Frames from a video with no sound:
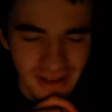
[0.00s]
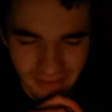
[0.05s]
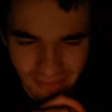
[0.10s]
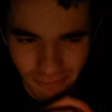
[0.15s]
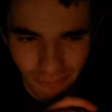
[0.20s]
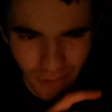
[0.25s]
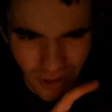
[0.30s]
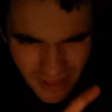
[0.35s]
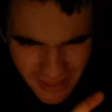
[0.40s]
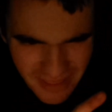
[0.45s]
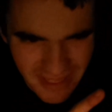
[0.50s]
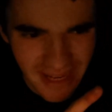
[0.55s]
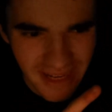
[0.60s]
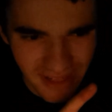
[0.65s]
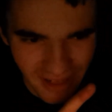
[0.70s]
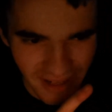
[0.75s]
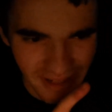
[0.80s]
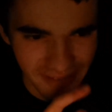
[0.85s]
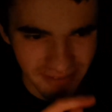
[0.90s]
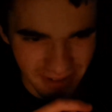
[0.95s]
When I say
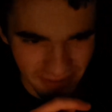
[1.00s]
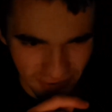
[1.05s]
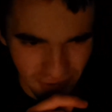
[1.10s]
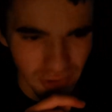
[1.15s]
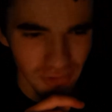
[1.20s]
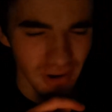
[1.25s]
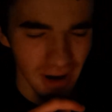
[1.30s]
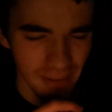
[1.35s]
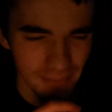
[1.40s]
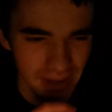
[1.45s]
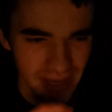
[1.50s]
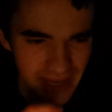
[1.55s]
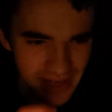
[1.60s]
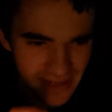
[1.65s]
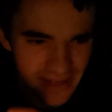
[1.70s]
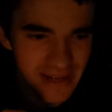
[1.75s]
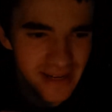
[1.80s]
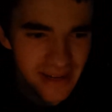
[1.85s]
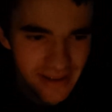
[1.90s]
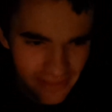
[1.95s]
kind of difficult, I
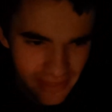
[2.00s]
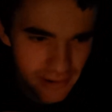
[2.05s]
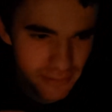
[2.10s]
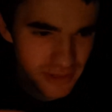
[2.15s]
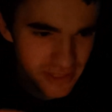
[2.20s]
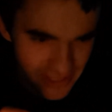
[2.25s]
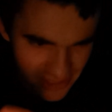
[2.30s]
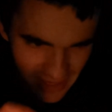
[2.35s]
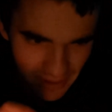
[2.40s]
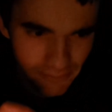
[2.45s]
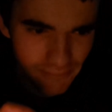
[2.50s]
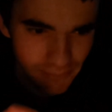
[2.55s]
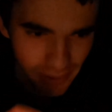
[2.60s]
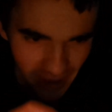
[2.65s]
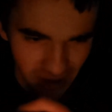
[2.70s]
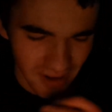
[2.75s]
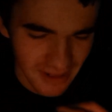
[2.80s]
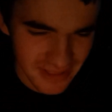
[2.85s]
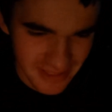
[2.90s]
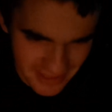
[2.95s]
mean, there are some
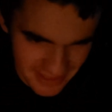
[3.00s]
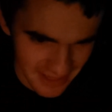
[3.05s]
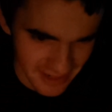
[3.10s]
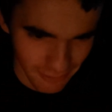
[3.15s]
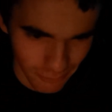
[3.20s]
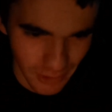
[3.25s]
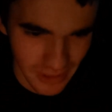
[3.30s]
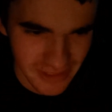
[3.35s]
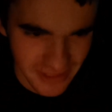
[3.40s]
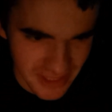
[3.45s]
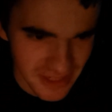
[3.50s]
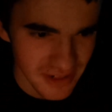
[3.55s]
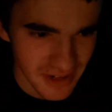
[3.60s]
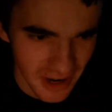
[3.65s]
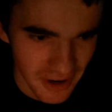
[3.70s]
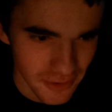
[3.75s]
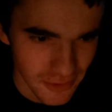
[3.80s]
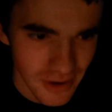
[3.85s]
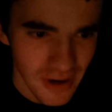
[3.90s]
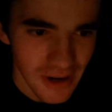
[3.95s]
parts that once you
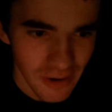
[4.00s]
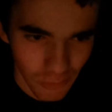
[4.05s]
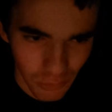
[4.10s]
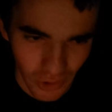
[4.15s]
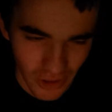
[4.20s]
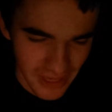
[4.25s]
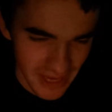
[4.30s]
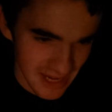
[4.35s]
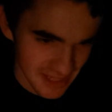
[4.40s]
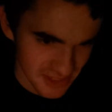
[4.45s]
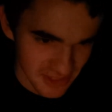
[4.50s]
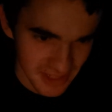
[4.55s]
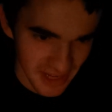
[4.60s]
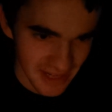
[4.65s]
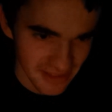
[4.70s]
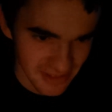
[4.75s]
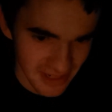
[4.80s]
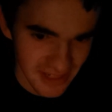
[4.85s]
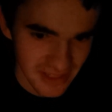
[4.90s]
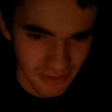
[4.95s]
know what
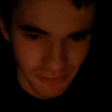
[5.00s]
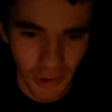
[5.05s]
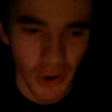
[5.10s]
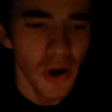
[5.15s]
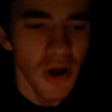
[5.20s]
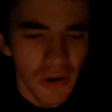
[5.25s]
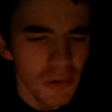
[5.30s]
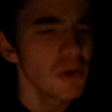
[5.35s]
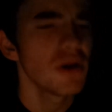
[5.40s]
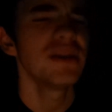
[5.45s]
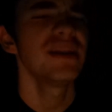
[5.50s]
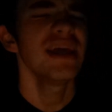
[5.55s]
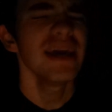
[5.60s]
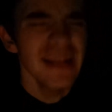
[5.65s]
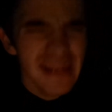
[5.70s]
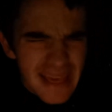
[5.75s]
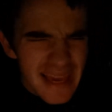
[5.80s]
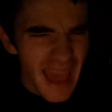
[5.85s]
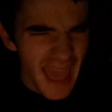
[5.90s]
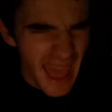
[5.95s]
Yasuda does, well,
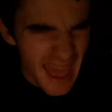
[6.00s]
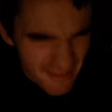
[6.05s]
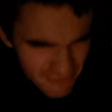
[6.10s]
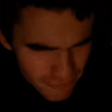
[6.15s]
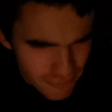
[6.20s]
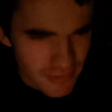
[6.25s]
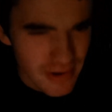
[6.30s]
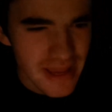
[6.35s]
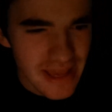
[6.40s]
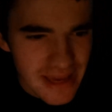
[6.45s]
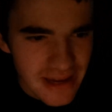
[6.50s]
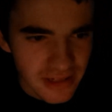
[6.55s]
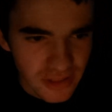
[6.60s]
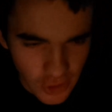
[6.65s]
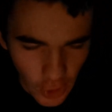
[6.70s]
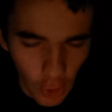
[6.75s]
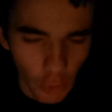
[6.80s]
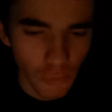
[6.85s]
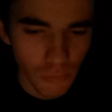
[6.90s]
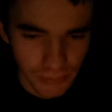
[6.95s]
nearly every
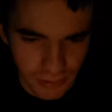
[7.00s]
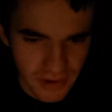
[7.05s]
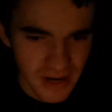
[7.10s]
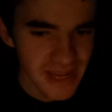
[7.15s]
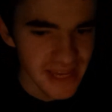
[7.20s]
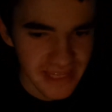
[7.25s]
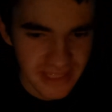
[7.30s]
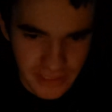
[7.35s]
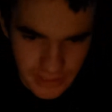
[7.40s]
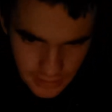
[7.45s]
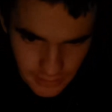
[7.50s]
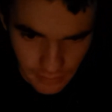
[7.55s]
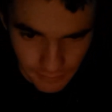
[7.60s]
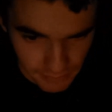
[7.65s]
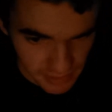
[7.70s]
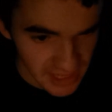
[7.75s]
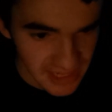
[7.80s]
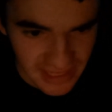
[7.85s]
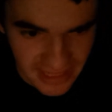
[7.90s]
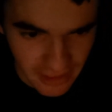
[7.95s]
culprit is
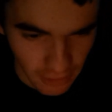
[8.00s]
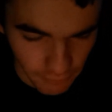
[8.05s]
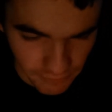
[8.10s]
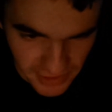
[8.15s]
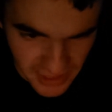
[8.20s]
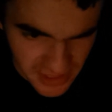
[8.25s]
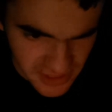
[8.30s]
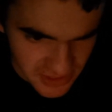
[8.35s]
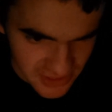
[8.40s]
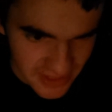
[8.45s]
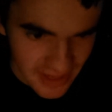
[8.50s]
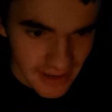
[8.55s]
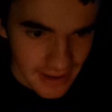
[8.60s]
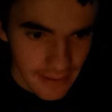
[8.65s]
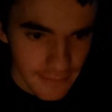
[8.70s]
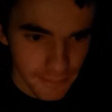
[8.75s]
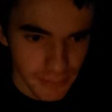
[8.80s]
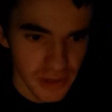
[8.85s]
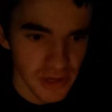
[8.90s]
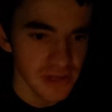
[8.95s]
completely obvious,
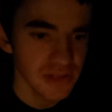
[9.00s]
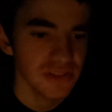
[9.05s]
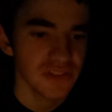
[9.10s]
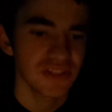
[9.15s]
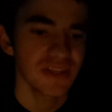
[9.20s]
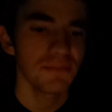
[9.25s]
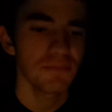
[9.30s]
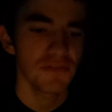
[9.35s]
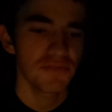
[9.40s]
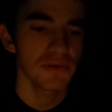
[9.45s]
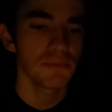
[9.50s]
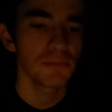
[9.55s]
but some of the